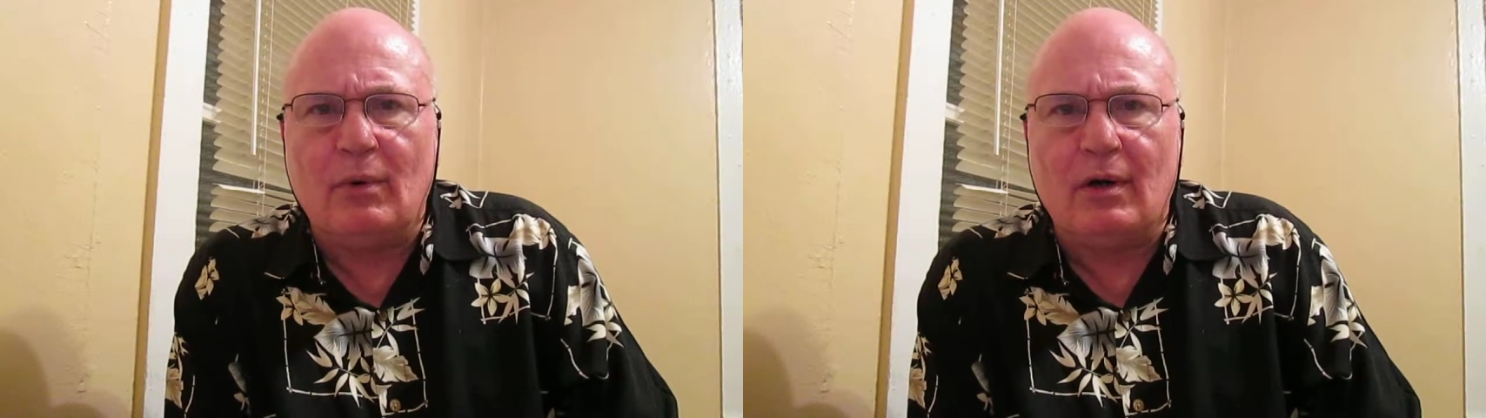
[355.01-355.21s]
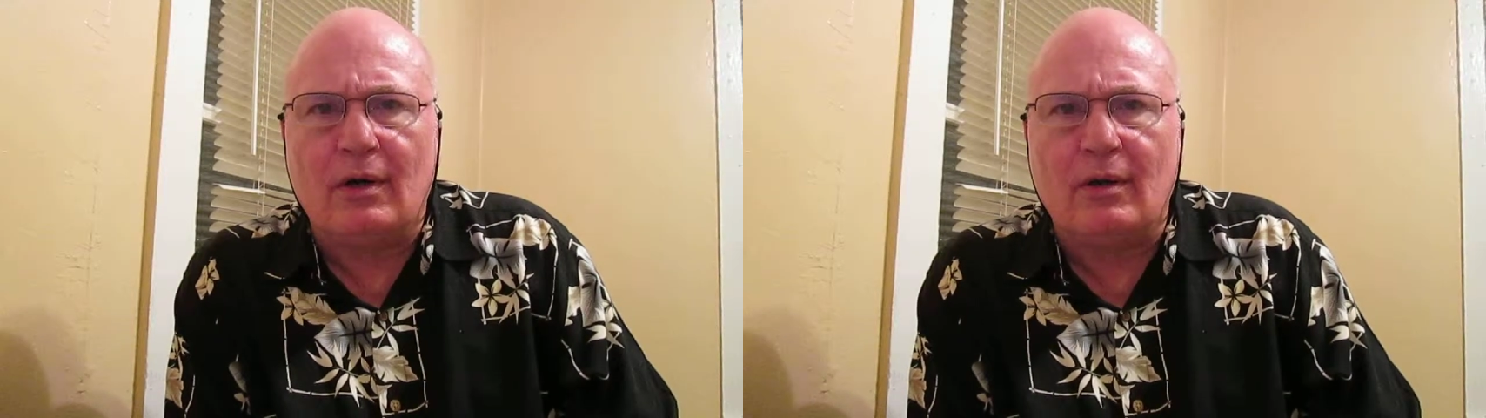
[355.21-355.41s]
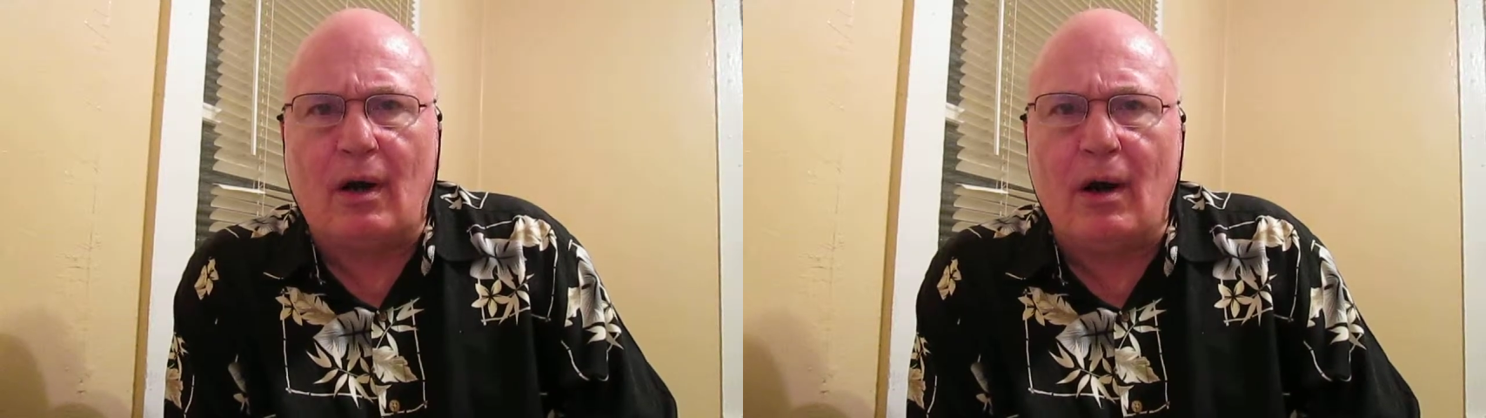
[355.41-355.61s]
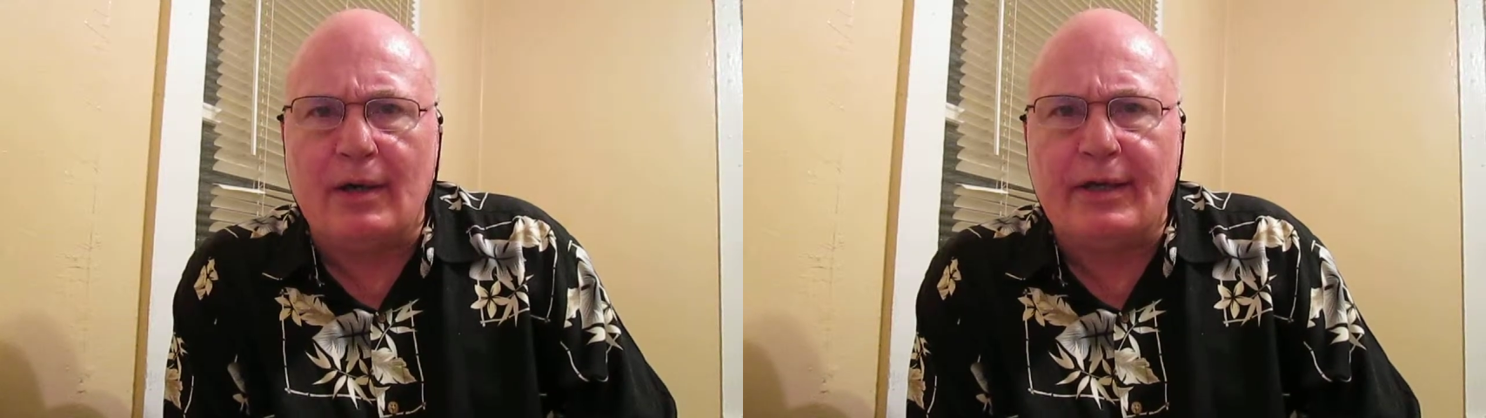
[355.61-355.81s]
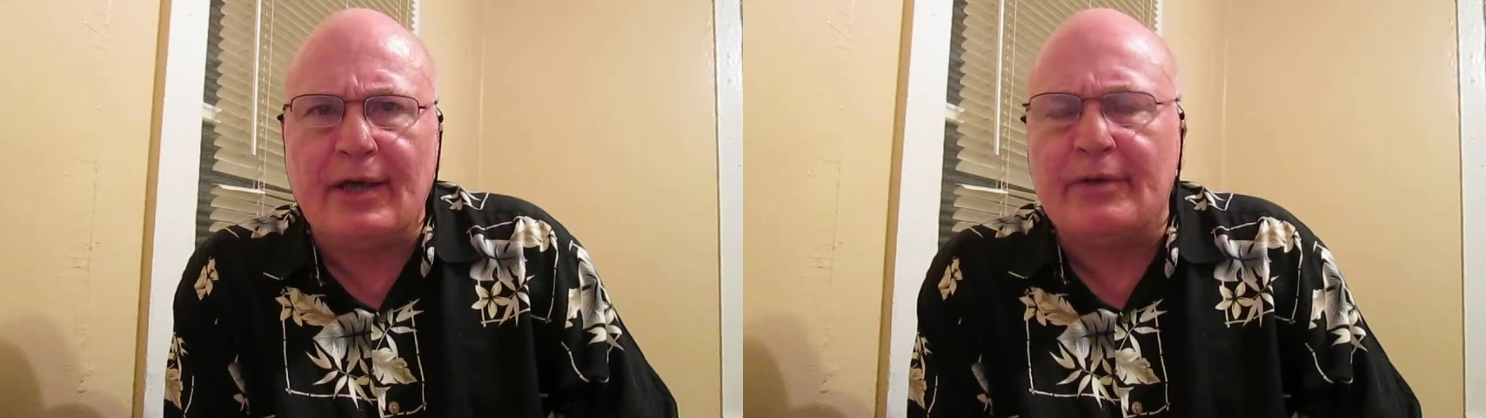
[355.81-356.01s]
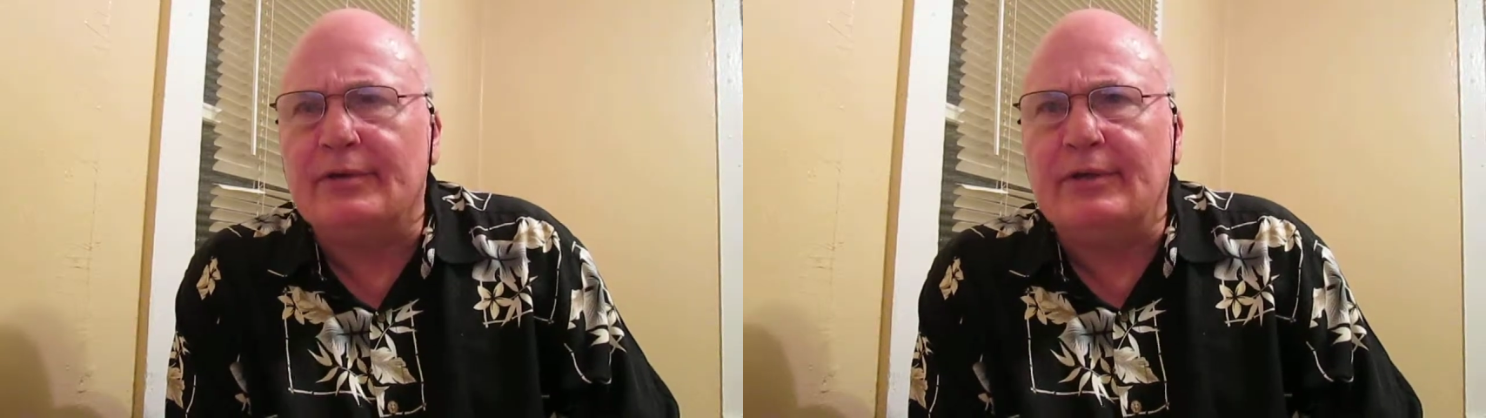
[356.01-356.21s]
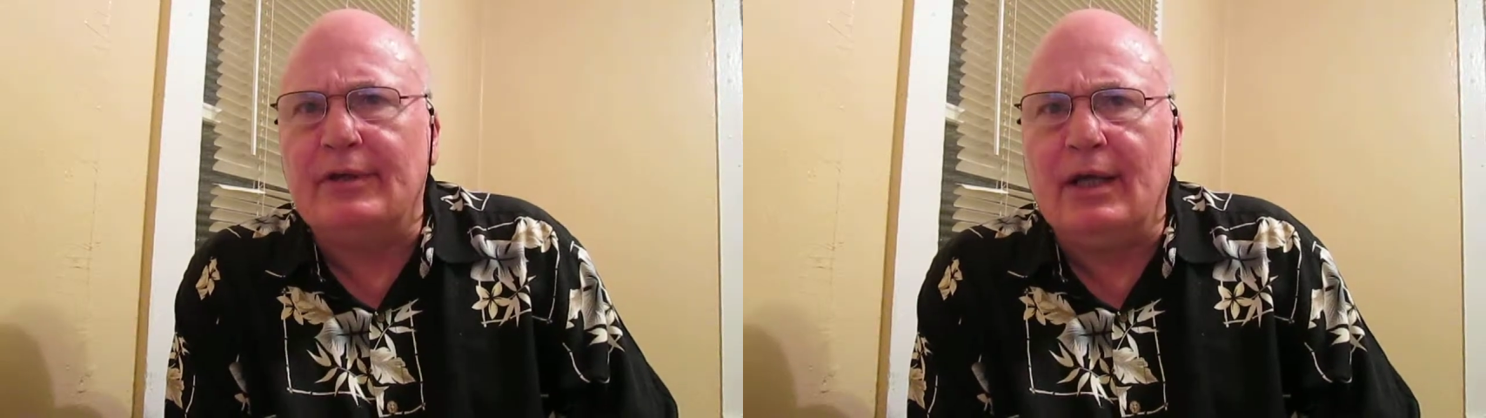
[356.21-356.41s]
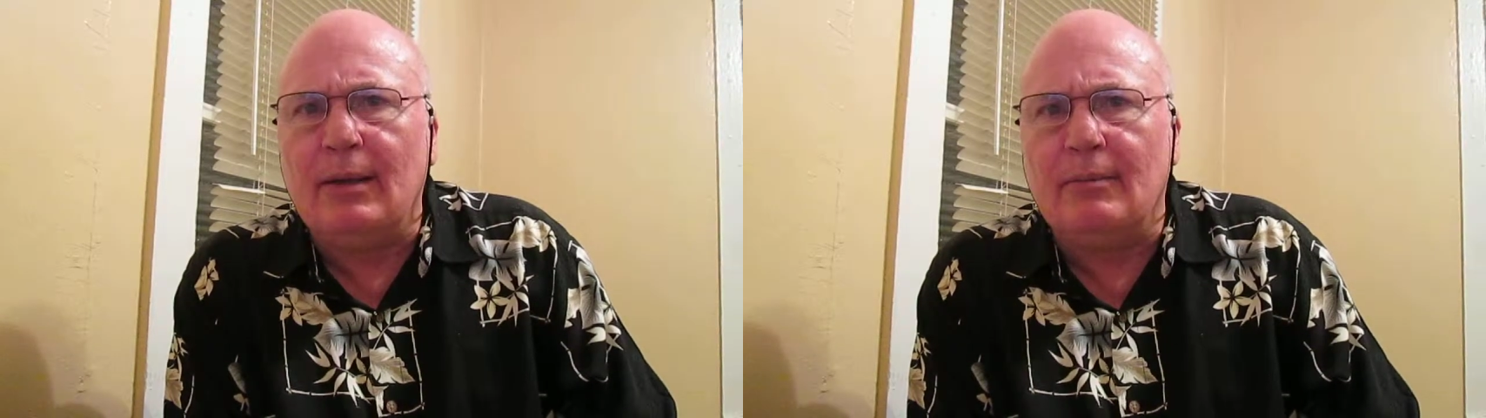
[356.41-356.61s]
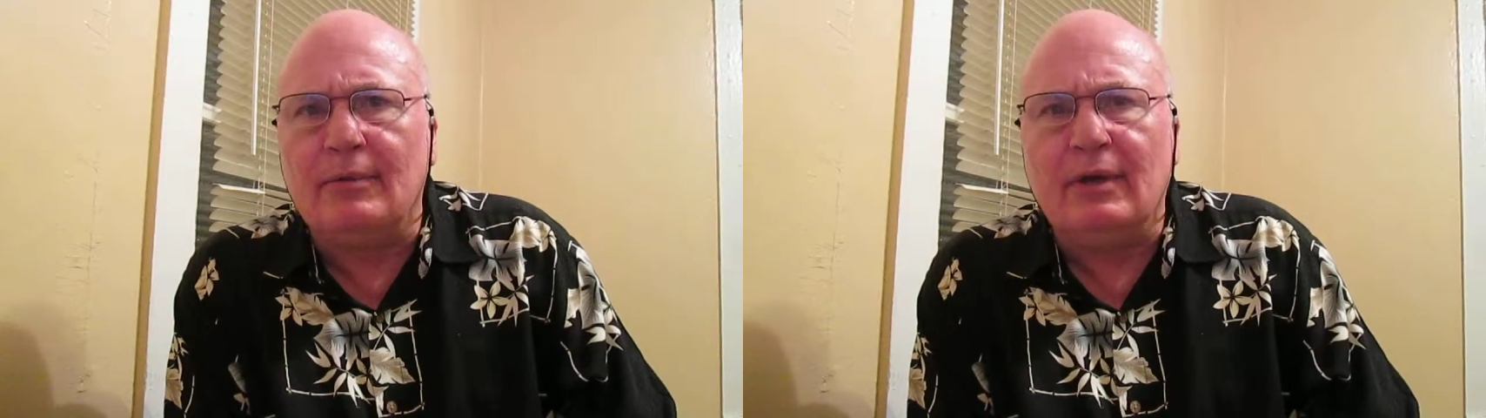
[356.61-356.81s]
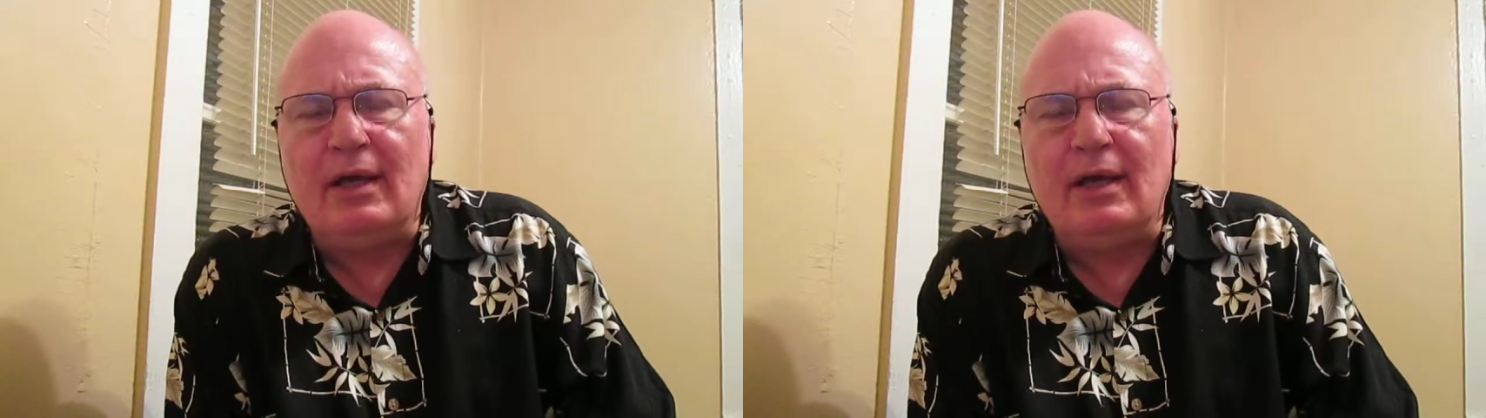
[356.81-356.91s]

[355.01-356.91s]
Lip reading: work hard together as a team.